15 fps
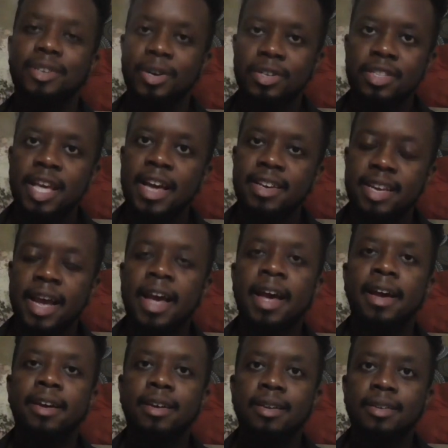search that
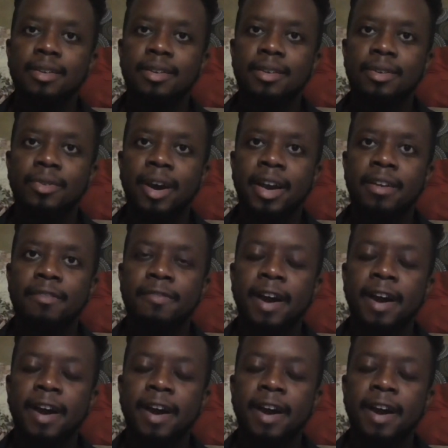tag, right?